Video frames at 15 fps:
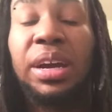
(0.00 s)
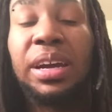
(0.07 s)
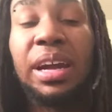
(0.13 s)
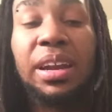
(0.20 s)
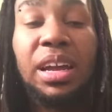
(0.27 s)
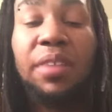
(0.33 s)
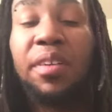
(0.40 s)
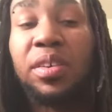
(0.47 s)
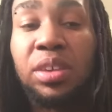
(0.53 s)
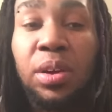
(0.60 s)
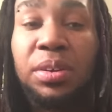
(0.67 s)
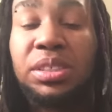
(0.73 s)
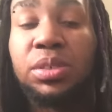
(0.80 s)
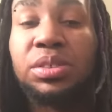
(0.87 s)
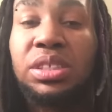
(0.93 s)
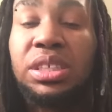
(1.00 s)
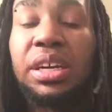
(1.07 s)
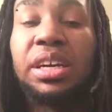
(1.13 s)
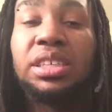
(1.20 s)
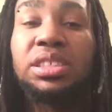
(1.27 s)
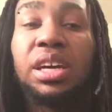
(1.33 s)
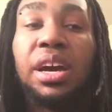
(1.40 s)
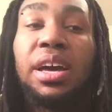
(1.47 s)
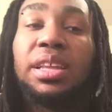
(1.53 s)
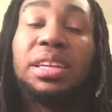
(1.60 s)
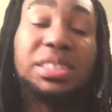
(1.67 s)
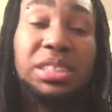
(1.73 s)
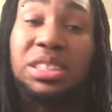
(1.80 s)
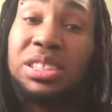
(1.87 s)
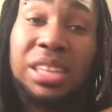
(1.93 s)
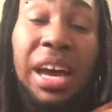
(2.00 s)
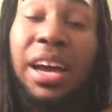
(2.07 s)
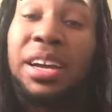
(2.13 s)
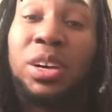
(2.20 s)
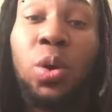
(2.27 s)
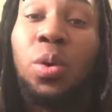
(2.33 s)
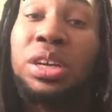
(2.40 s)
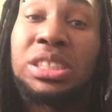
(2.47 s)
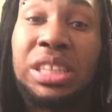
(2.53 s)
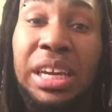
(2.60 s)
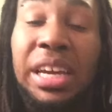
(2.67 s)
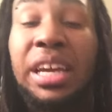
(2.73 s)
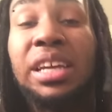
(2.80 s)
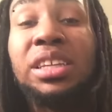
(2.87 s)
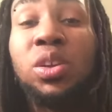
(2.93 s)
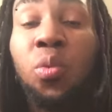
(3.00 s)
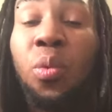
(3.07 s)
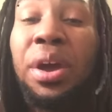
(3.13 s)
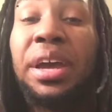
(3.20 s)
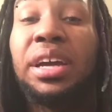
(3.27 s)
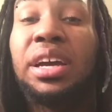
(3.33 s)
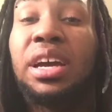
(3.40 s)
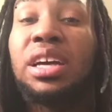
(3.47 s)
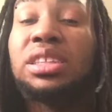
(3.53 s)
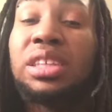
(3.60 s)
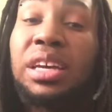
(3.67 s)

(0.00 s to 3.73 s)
And I love how Naruto says, "This is not going to end the way